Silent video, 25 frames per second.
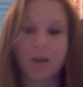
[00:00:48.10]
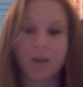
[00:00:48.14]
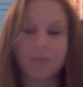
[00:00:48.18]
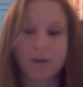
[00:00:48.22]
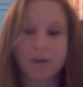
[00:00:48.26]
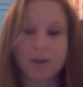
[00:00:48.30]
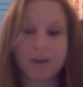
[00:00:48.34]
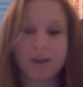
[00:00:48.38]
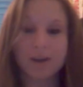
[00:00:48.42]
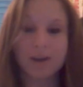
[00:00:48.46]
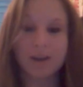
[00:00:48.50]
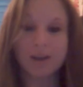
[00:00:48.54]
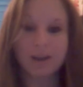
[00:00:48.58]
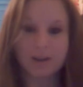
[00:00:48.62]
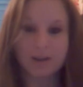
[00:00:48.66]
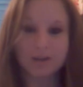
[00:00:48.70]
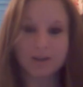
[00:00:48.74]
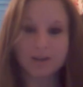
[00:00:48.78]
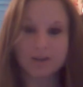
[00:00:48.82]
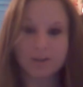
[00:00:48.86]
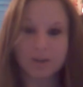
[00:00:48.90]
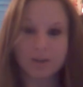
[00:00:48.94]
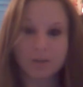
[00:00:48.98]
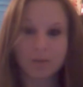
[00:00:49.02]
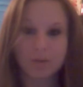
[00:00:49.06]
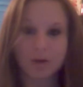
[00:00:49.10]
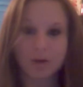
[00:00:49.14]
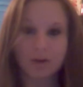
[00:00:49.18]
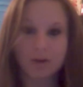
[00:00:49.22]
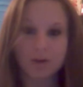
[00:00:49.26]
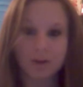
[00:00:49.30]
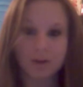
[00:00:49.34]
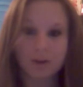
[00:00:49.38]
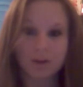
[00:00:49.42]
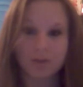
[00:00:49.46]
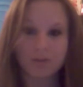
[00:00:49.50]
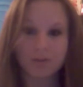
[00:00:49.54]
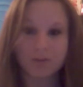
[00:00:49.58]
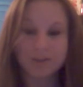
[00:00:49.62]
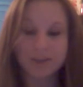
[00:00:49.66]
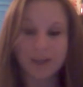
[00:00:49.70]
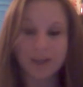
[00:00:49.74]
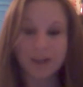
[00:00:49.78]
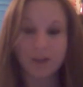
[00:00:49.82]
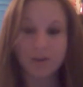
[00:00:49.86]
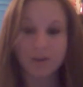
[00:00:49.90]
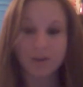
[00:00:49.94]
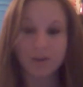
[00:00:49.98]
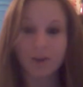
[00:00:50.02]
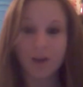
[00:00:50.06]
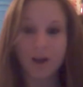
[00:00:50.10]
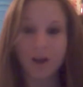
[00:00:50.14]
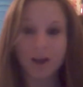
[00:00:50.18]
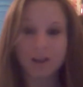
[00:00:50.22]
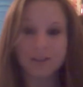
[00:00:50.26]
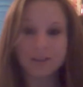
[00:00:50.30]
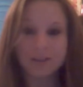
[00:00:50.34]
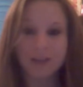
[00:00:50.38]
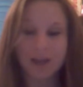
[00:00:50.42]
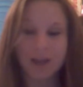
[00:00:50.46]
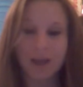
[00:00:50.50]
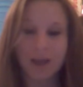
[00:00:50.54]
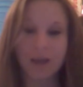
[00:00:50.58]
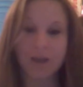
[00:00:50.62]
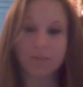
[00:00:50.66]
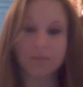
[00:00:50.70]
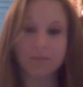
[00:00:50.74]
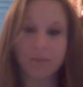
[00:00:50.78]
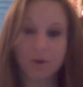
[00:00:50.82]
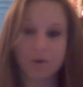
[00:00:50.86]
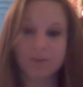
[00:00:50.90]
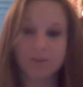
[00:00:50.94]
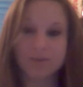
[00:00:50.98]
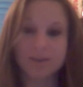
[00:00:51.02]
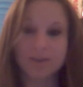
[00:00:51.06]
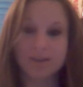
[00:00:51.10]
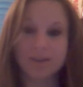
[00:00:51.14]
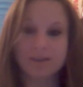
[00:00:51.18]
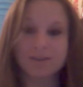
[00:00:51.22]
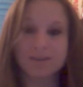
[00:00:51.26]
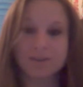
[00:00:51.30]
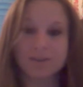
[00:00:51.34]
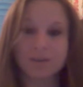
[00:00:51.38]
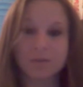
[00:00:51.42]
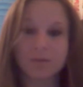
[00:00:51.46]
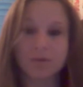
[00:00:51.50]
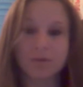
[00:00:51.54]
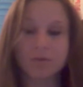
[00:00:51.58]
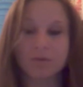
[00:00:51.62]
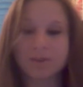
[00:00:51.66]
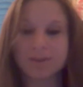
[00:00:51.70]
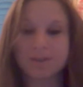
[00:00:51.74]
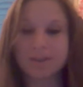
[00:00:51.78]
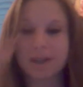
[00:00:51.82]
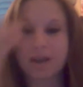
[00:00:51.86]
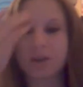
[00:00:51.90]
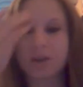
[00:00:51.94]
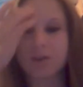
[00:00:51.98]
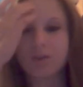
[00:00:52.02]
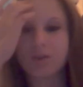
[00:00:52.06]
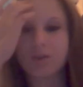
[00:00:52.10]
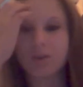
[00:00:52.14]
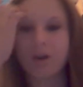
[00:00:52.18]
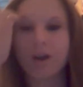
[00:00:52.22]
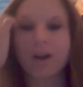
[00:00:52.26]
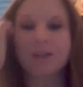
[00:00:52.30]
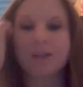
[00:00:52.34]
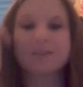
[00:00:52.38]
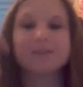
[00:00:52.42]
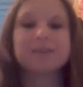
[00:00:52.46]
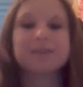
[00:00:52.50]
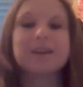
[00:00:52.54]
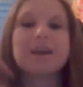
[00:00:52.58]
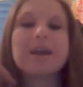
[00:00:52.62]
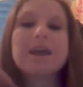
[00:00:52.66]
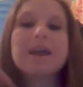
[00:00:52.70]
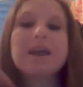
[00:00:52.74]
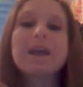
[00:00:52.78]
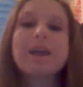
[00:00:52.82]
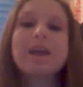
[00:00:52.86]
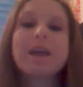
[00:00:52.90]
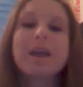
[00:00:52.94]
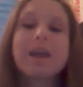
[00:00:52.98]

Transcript: pre-consumer recycled content and post-consumer recycled content,